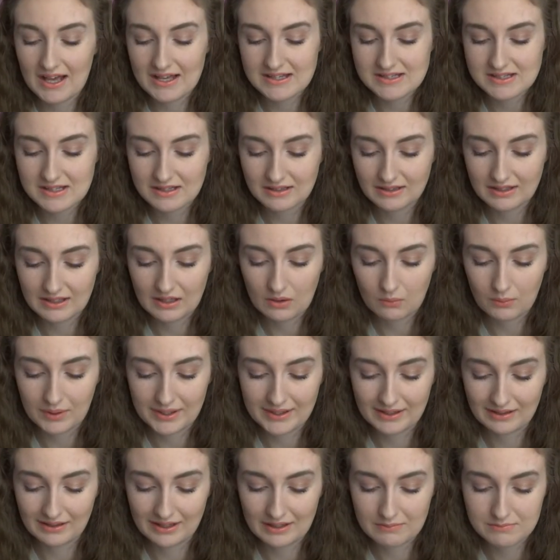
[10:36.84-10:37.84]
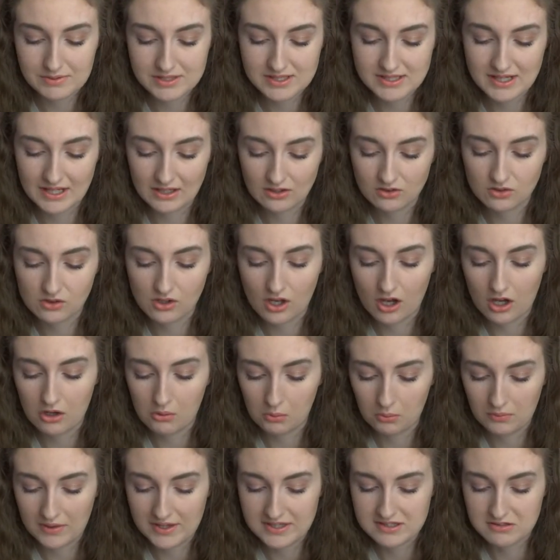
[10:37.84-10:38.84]
as liquid lipsticks
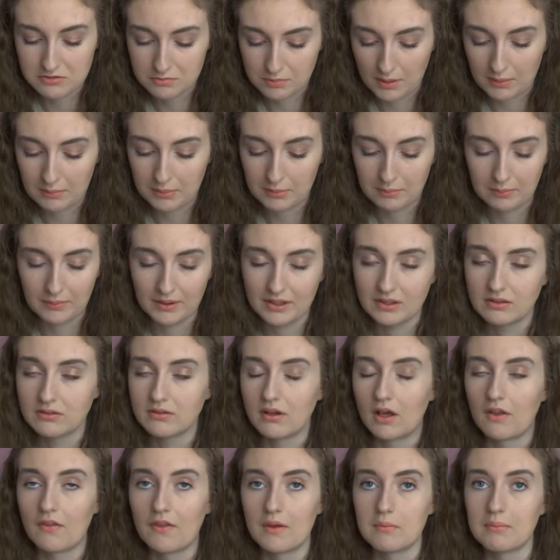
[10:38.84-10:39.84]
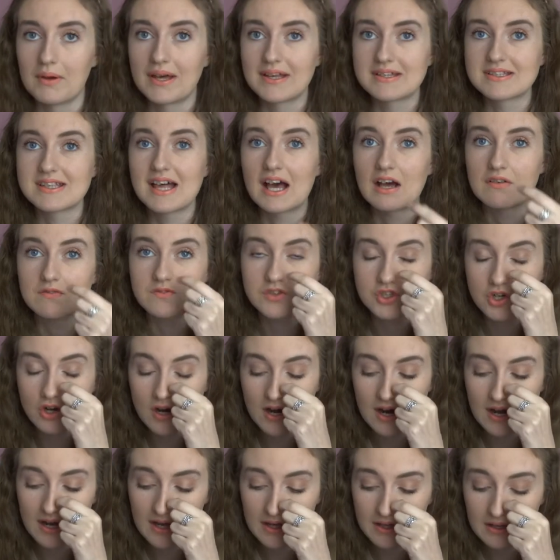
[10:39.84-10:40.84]
go, this is probably not the best that I've
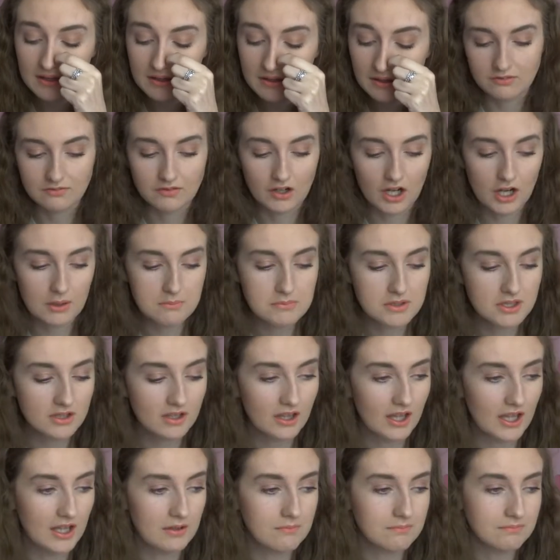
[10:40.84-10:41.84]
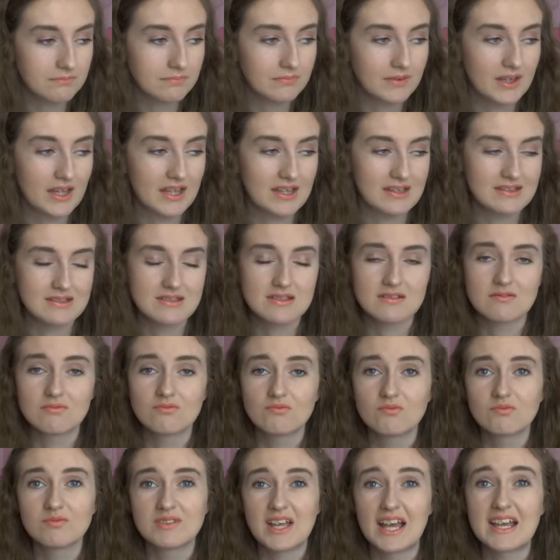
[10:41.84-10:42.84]
tried. Formula
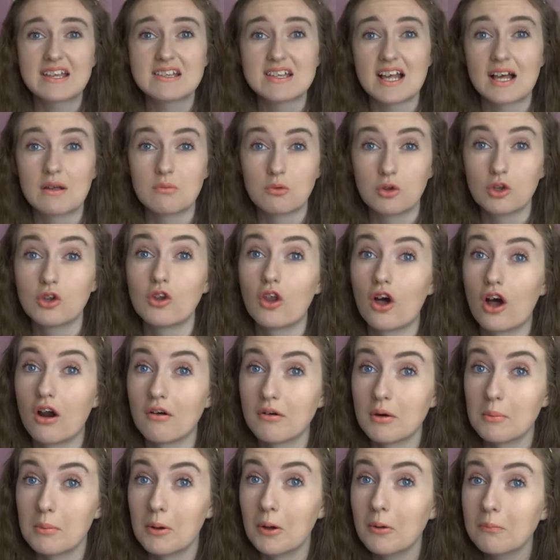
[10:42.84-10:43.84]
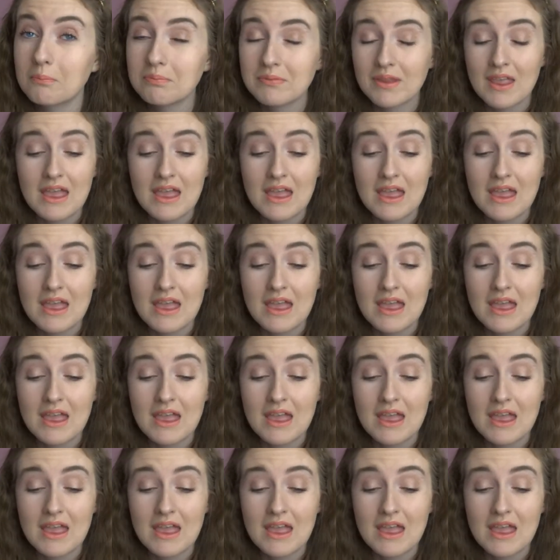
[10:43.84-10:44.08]
tastes absolutely horrible,